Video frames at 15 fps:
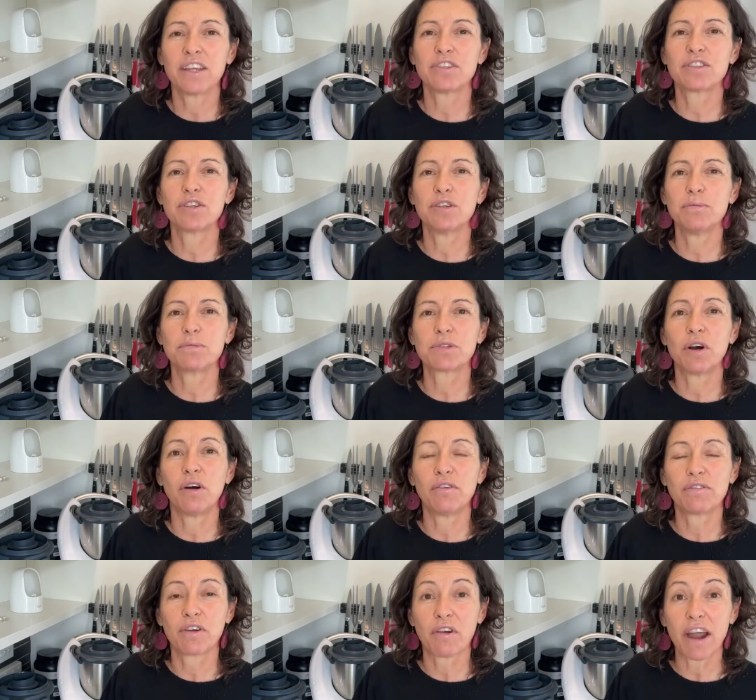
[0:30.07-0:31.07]
in terms
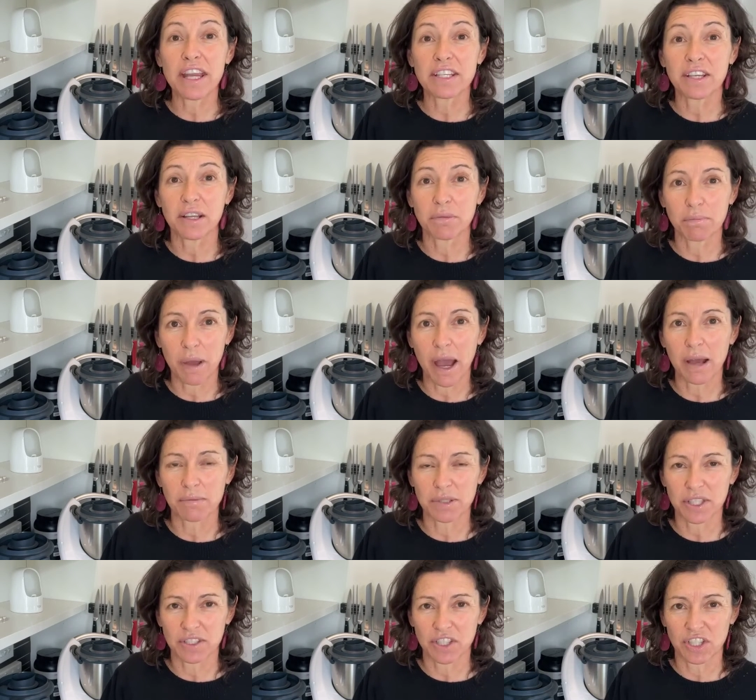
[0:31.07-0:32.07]
of grating
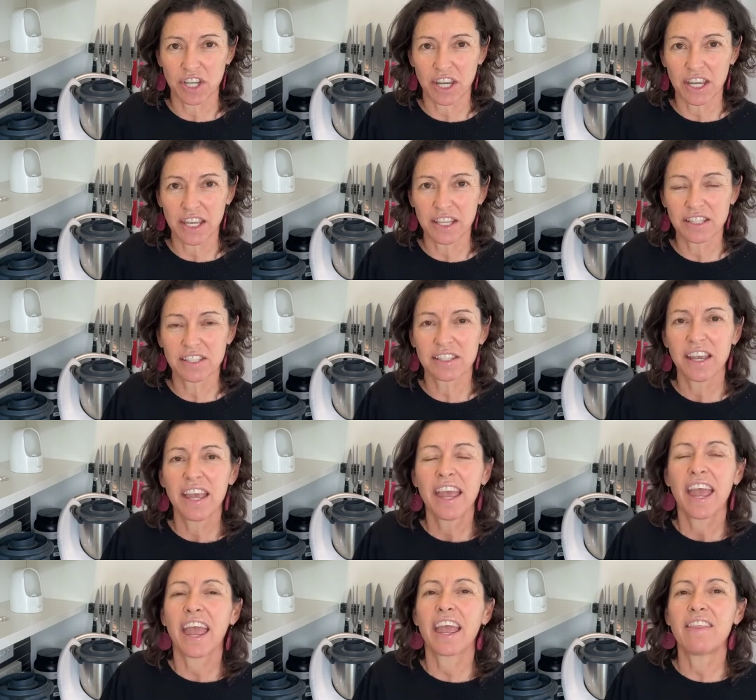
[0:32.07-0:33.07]
Parmesan cheese
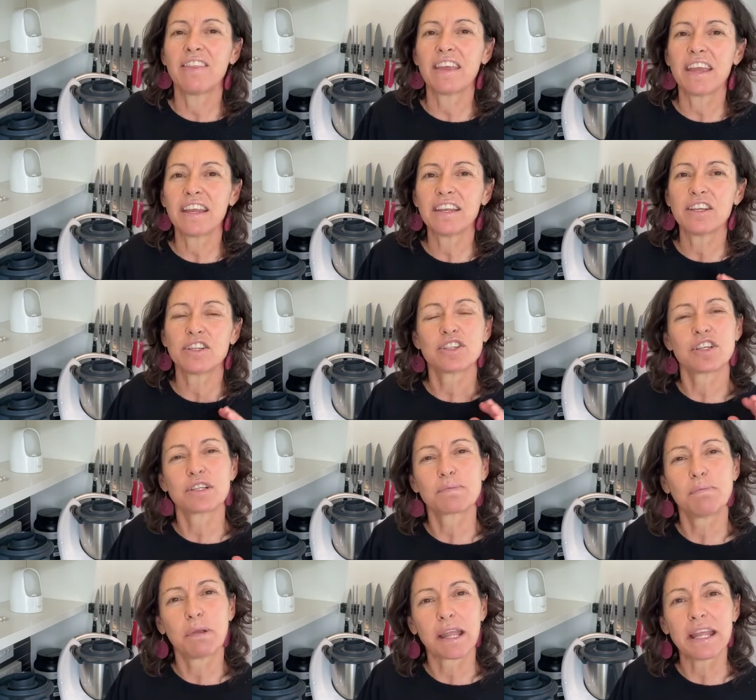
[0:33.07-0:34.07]
and then
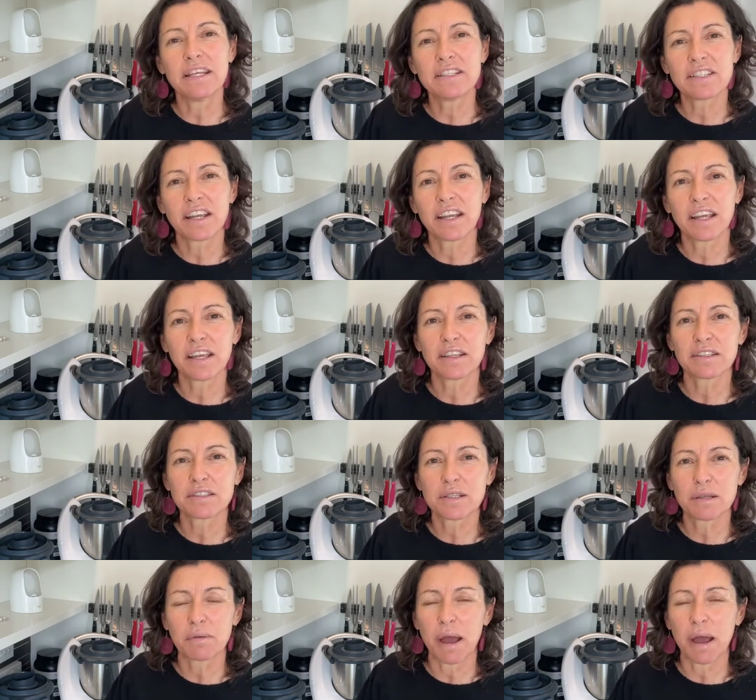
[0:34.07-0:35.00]
just blending